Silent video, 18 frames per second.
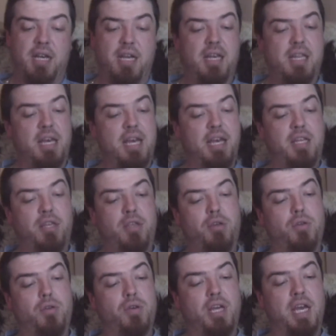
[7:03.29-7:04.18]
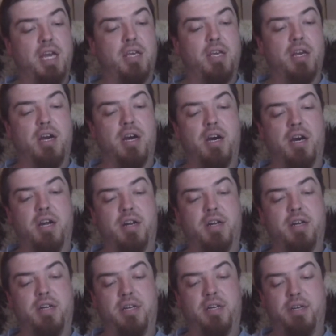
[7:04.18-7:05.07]
And then you do get
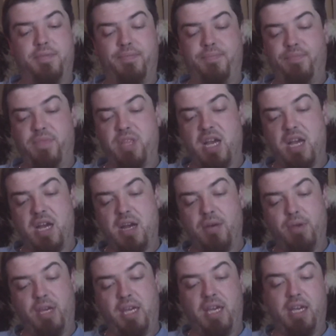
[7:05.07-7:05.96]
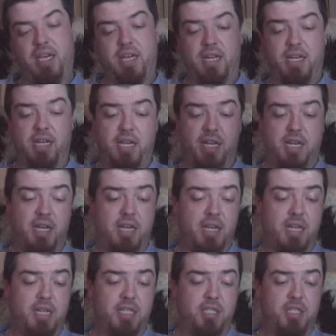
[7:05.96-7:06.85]
a wee
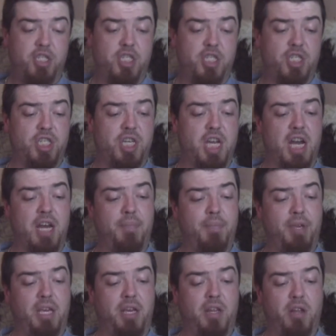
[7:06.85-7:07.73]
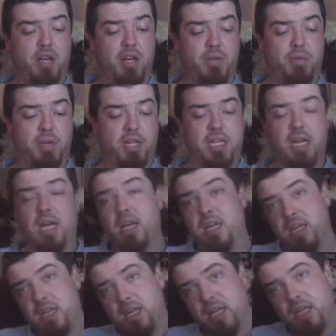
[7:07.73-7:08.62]
Just Jam e-liquid
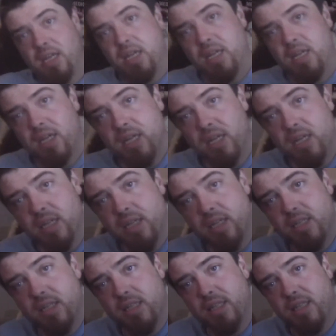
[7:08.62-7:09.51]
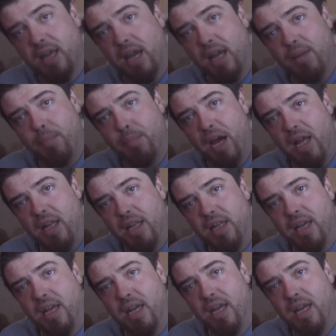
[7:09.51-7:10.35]
tank band.